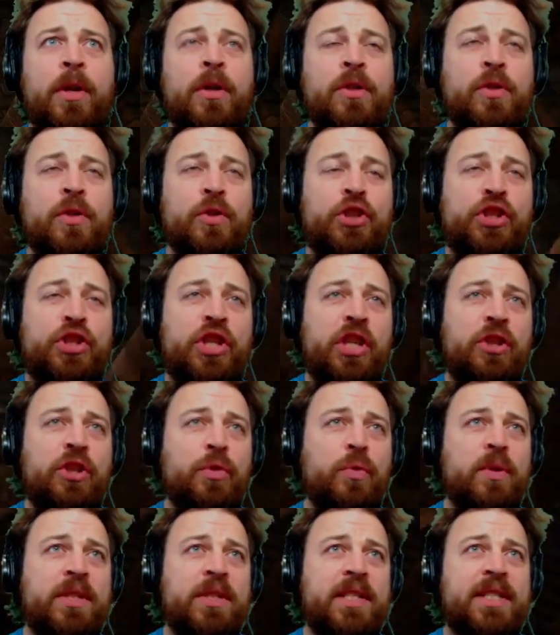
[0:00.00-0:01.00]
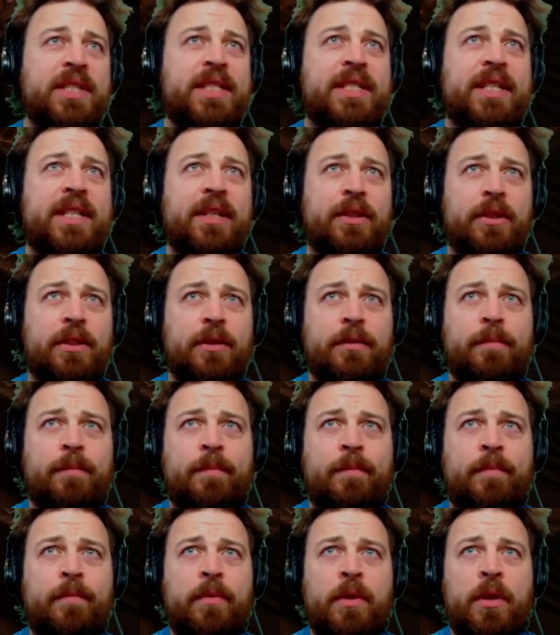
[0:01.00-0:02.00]
So she used a skill
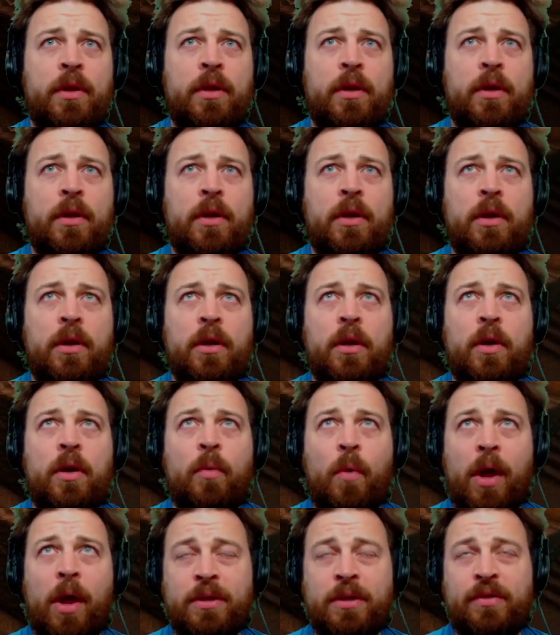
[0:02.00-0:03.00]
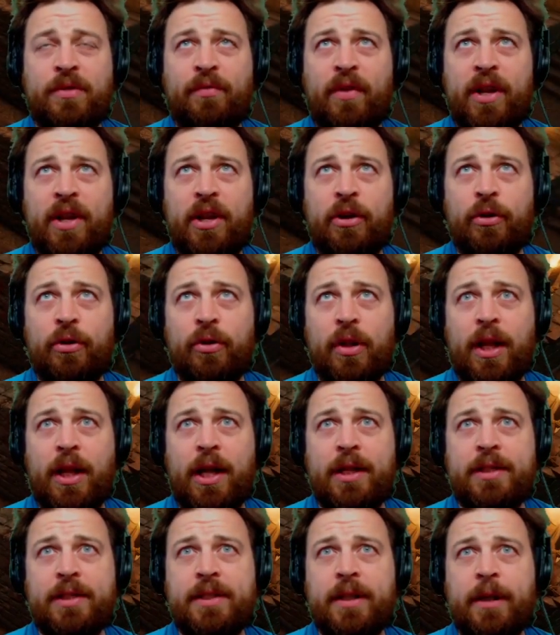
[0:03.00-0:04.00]
while I was fighting her
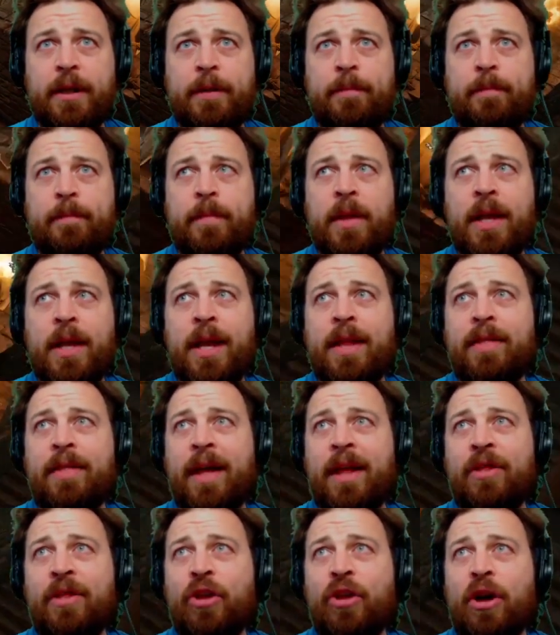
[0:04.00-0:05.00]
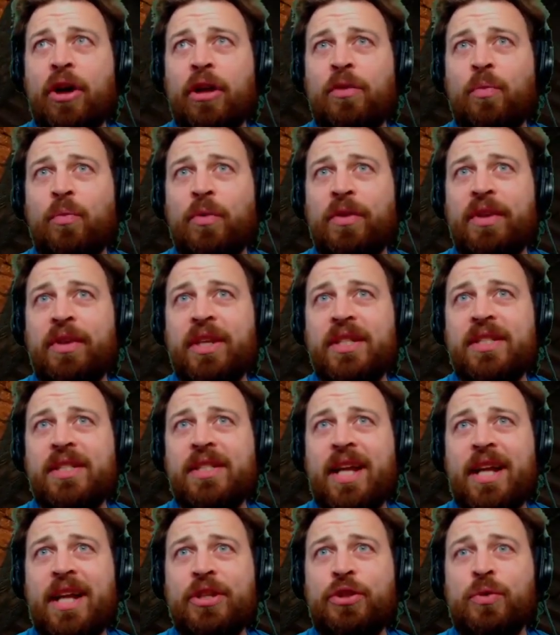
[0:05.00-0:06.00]
last time that knocked one of these
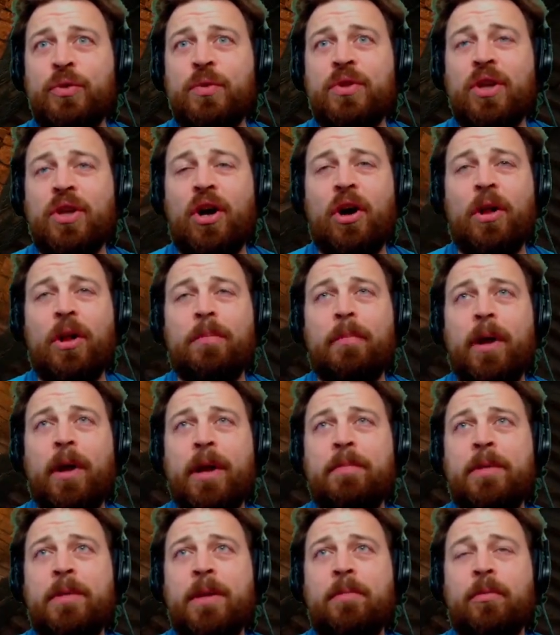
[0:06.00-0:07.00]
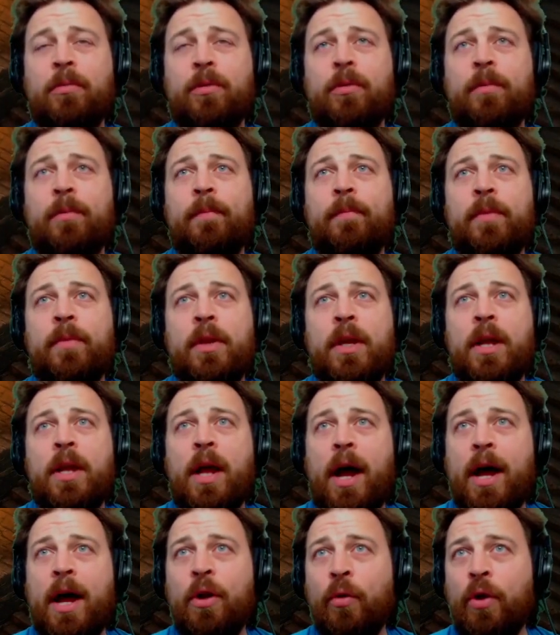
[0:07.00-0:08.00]
statues on my people.
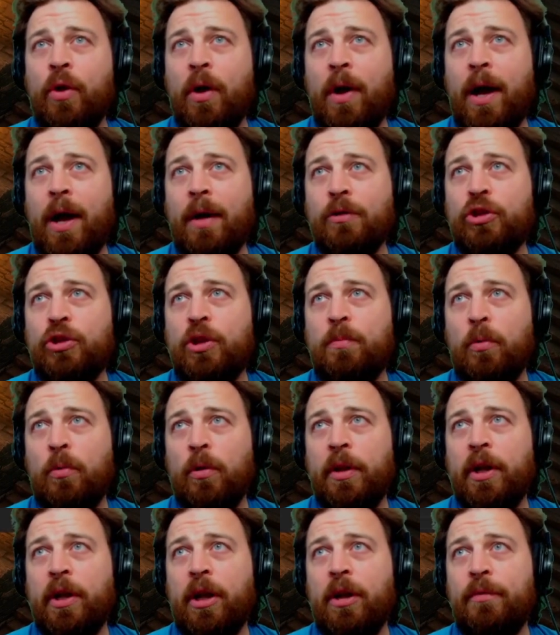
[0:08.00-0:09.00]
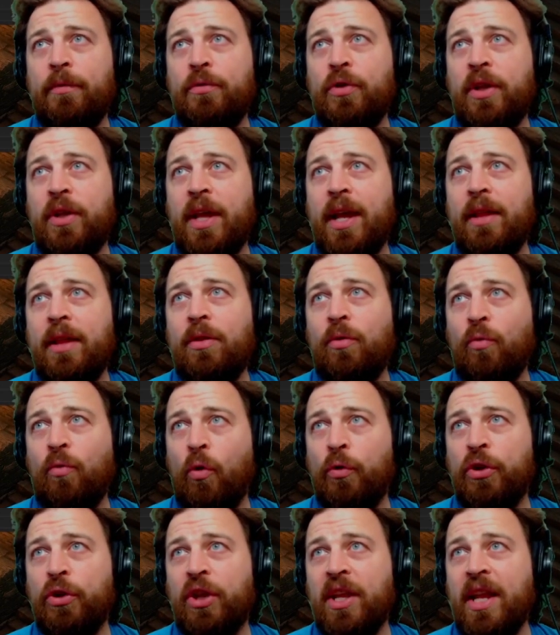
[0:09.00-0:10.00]
I don't know how she pulled it off. You can't
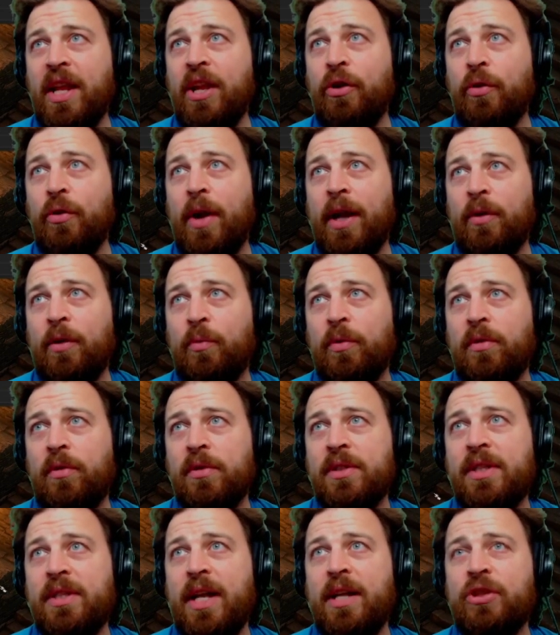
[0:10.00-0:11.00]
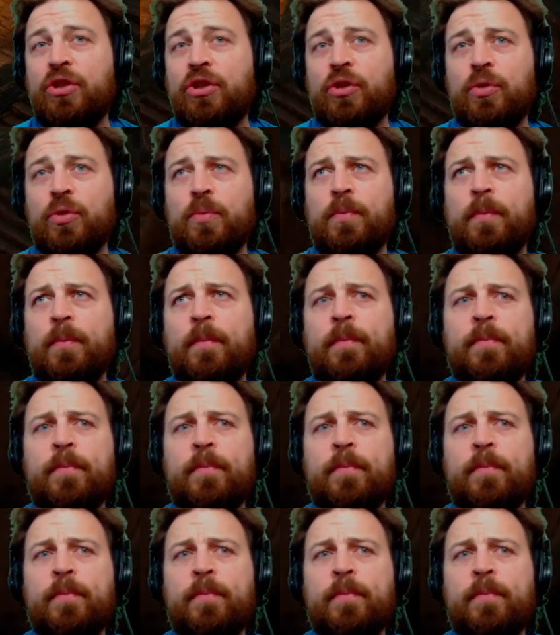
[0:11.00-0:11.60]
throw it, you can interact with the statue.